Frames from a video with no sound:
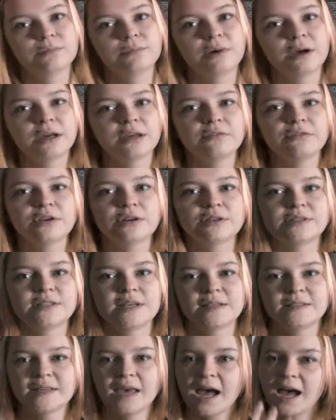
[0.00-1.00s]
my
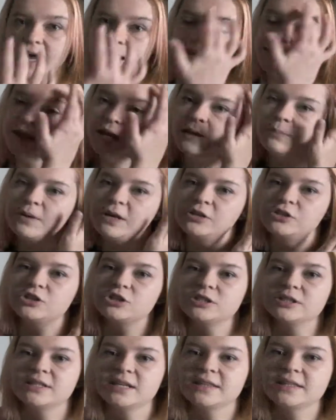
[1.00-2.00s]
fiance's cat that I
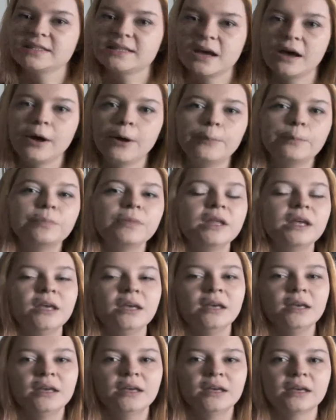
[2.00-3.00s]
mentioned at the time,
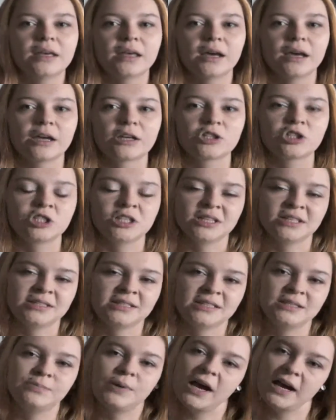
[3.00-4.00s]

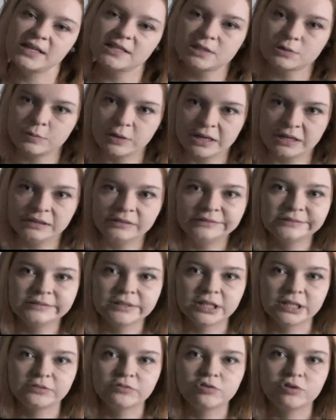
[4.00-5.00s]
she did pass away,
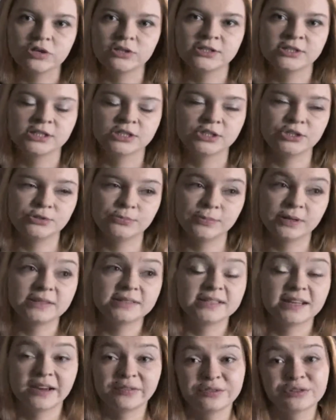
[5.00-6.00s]
unfortunately, 2
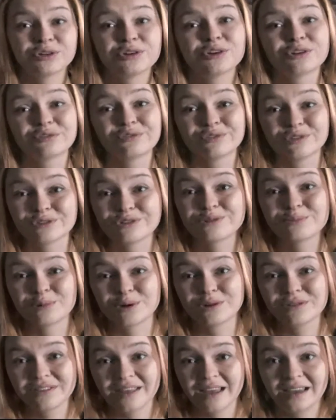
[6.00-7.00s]
months after her
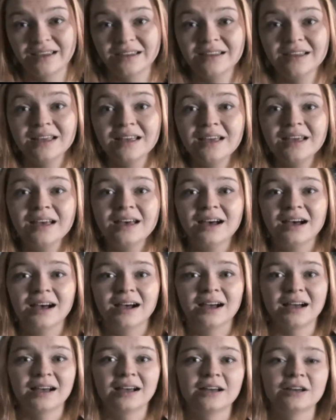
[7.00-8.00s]
first birthday.
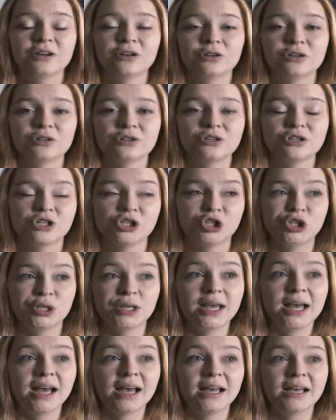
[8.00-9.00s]

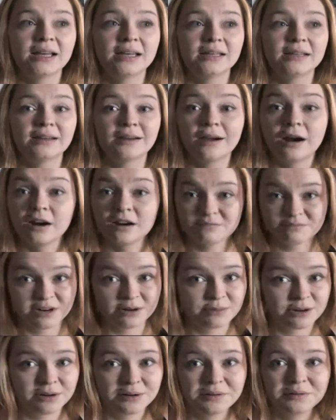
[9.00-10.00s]
She had a
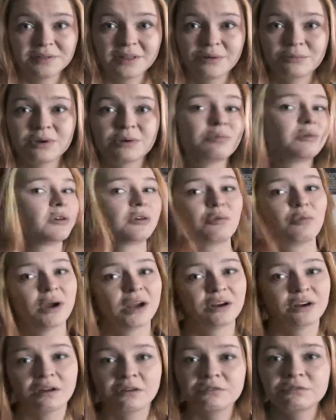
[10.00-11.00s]
heart murmur that we weren't
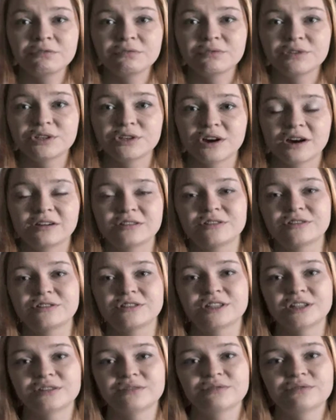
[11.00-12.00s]
aware of. The doctors
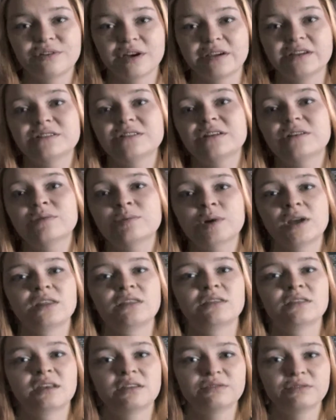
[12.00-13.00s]
didn't find it
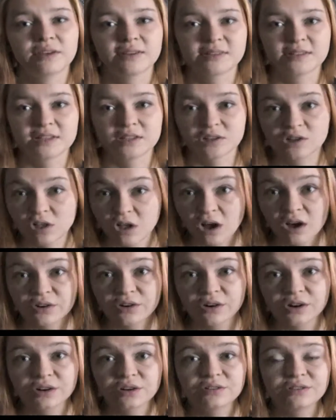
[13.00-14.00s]
when they fixed and declawed
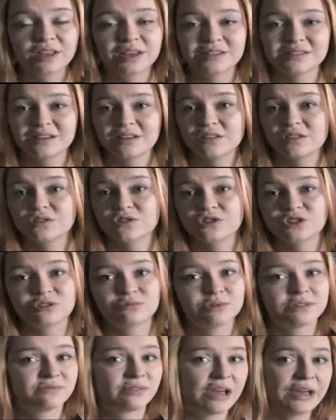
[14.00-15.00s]
her. They said that she
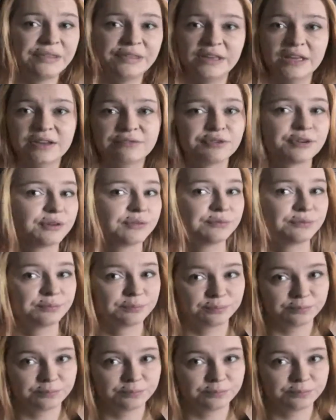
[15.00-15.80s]
was fine. They gave her